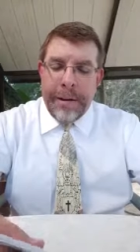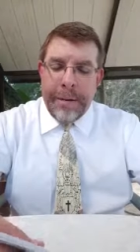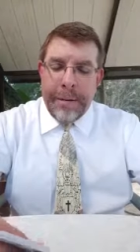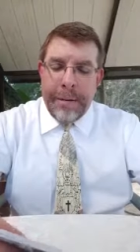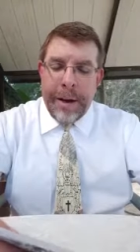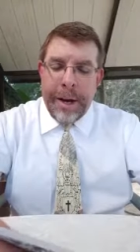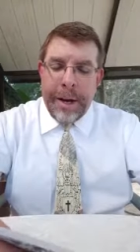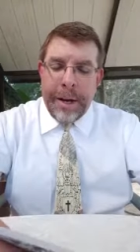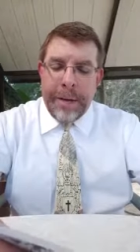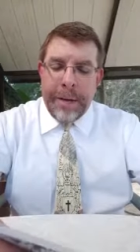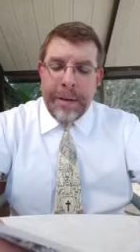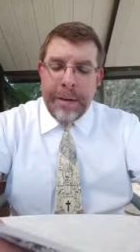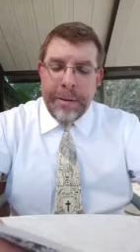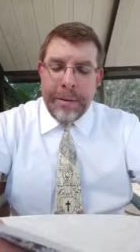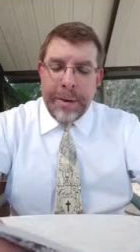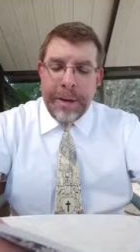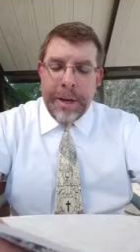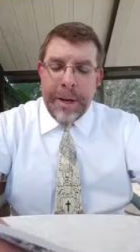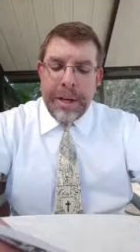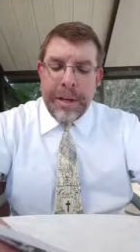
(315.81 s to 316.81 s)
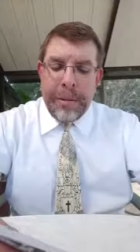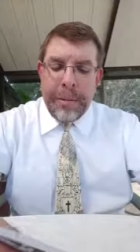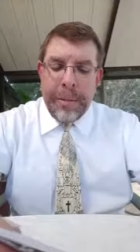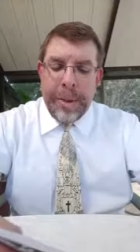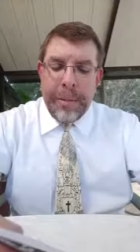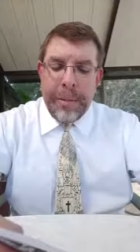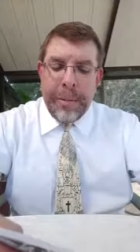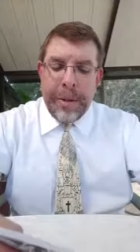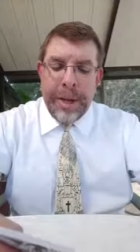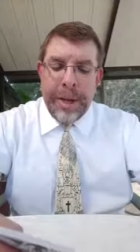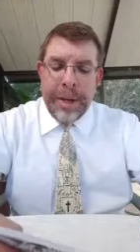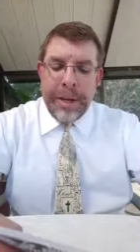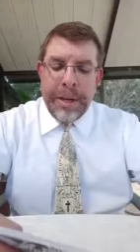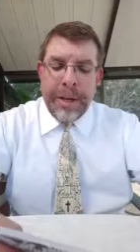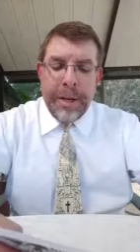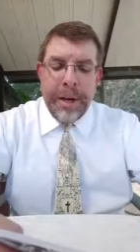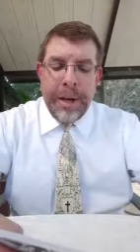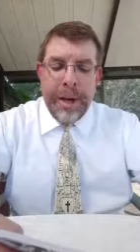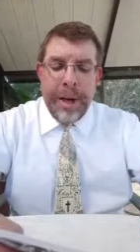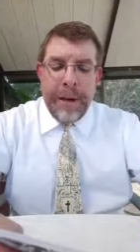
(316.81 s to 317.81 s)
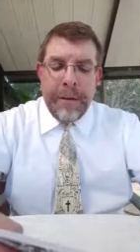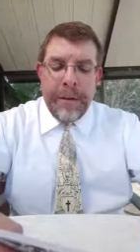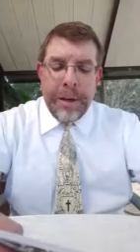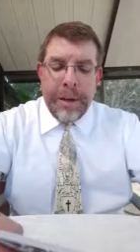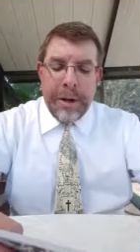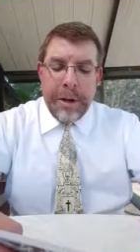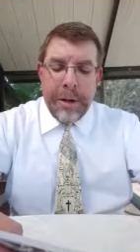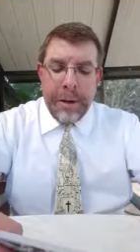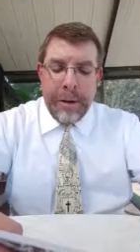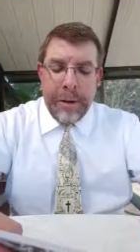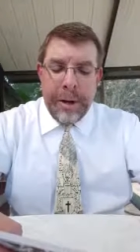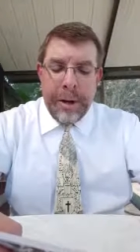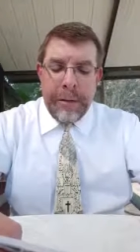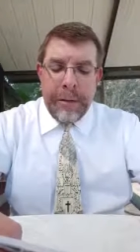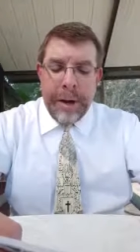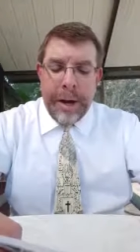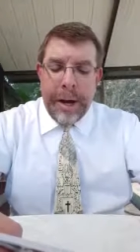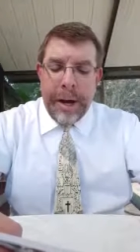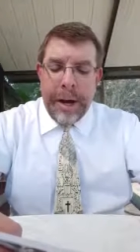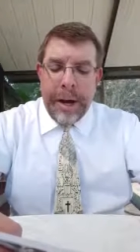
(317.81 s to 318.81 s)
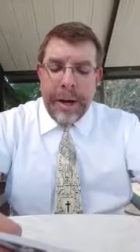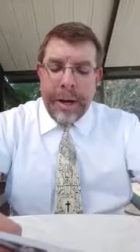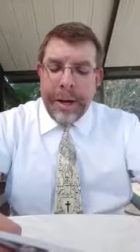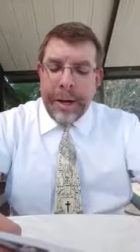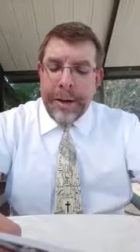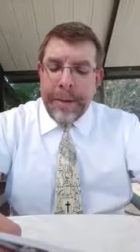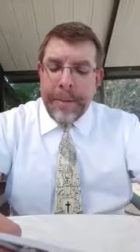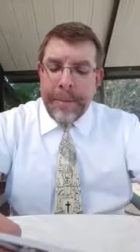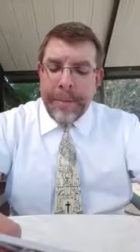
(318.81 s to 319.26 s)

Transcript: Right, so let us remember that it's for the glory of God.